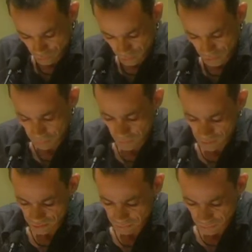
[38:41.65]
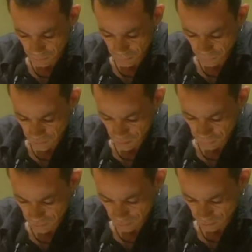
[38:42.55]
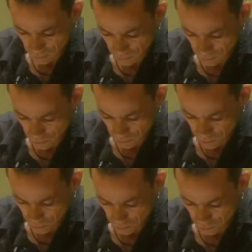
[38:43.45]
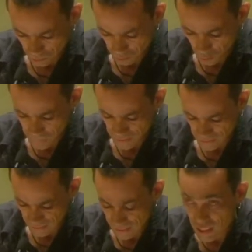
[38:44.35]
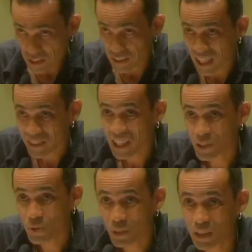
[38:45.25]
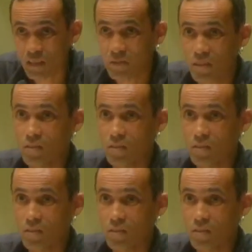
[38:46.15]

as part of my responsibility for being alive, I've had to recover.